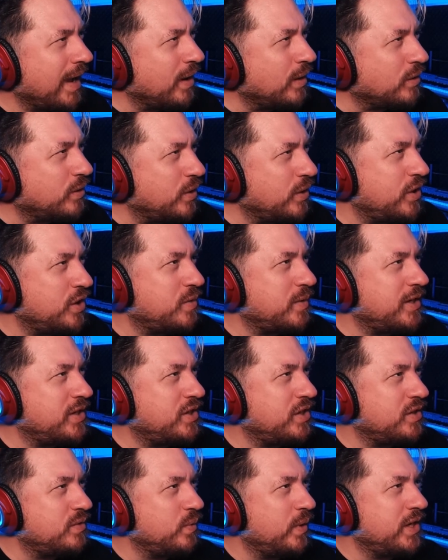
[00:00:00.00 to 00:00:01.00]
Could
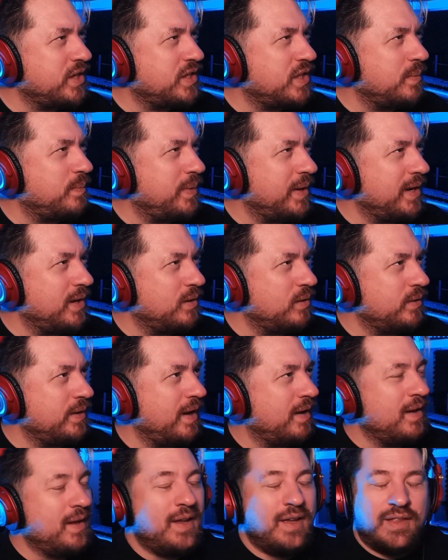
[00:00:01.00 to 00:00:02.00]
Odysseus reach the pinnacle
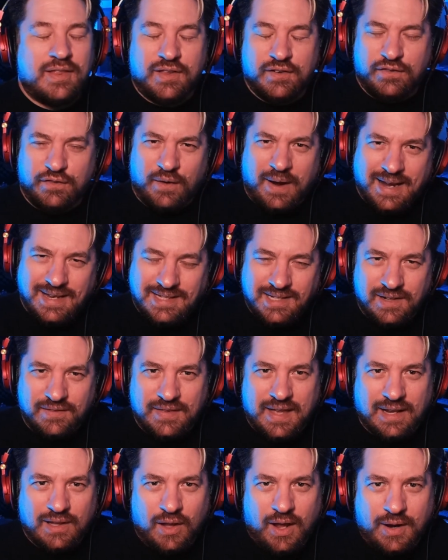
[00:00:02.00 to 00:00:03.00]
now? The phrasing of
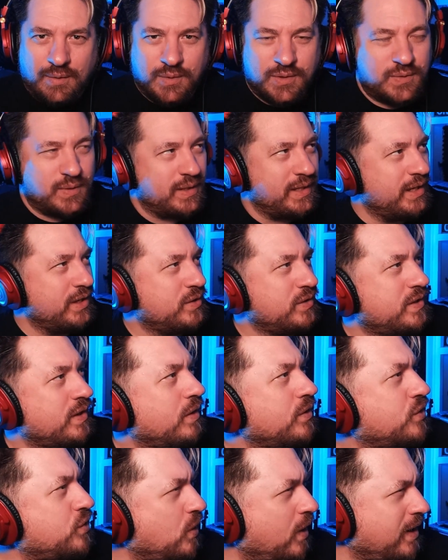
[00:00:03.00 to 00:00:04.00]
that line was really interesting. I
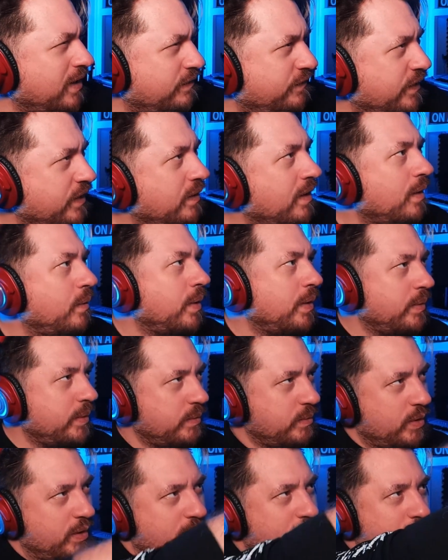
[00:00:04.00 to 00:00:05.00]
was trying to figure out where we
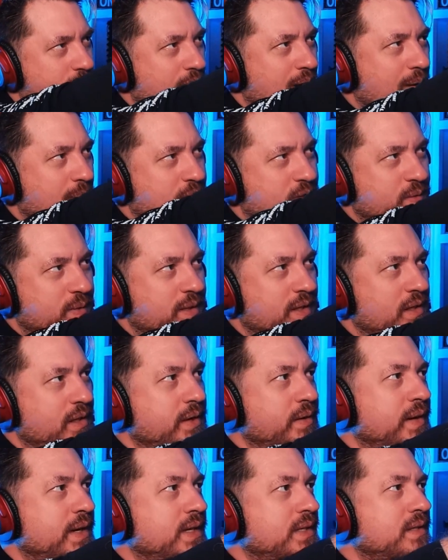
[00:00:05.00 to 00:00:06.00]
were up to in the
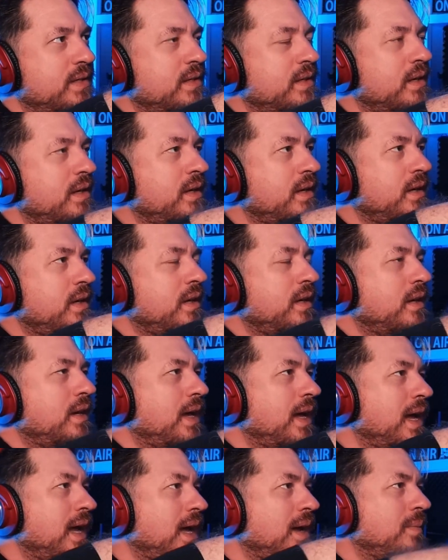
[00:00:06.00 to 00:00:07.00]
lyrics.
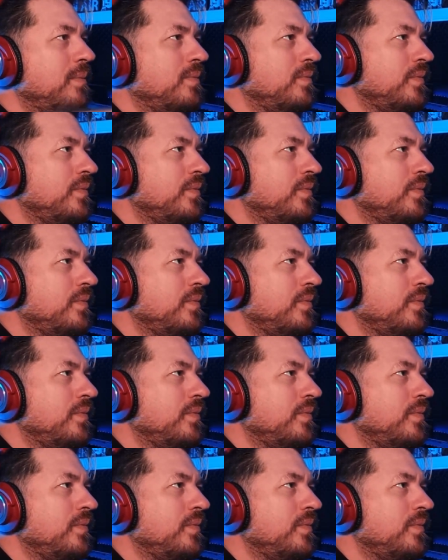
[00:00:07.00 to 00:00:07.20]
Yeah,